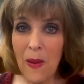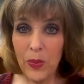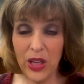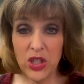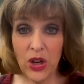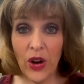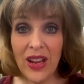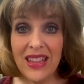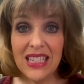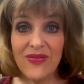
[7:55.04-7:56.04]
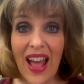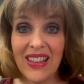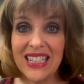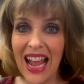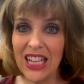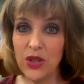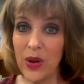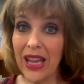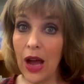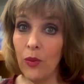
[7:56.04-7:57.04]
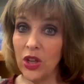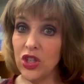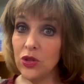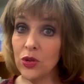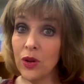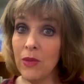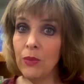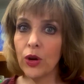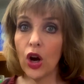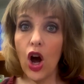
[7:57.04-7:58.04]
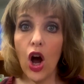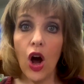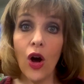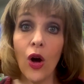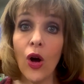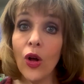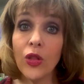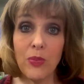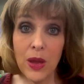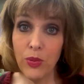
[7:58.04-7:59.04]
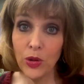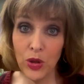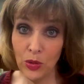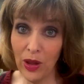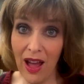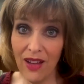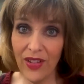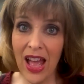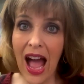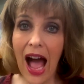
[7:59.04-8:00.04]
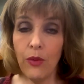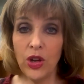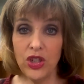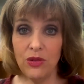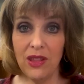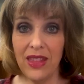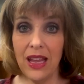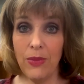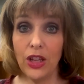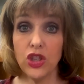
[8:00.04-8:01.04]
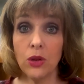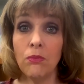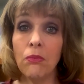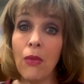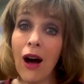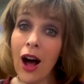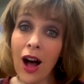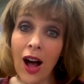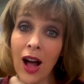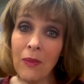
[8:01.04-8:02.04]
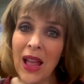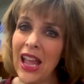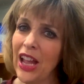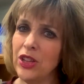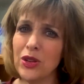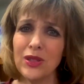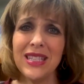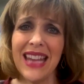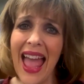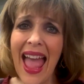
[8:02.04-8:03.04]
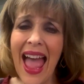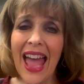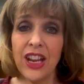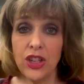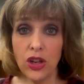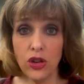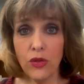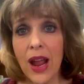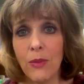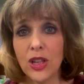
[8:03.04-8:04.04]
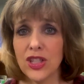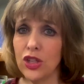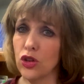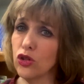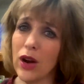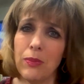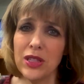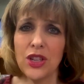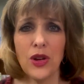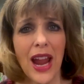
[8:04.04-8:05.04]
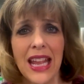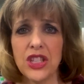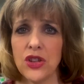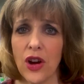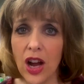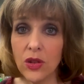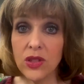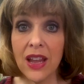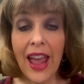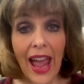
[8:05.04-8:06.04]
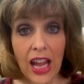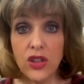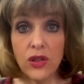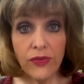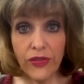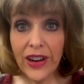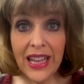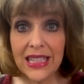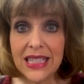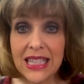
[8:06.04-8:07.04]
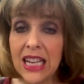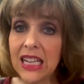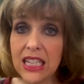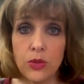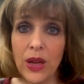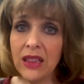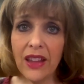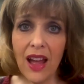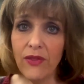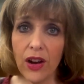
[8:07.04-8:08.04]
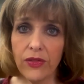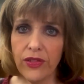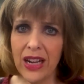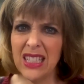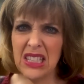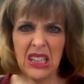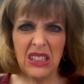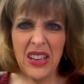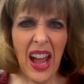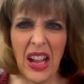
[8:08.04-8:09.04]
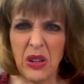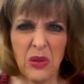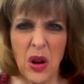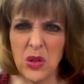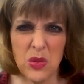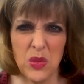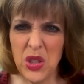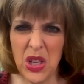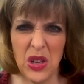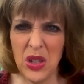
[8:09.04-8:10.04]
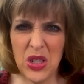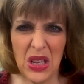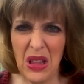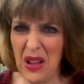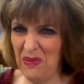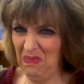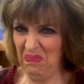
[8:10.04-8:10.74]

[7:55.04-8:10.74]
But during this Valentine's week, I want you to remember all the people you love. I want think about your mom and your dad and your grandmas and your grandpas and your aunts and your uncles and your friends, because we love our friends, not gross, mushy-gushy love.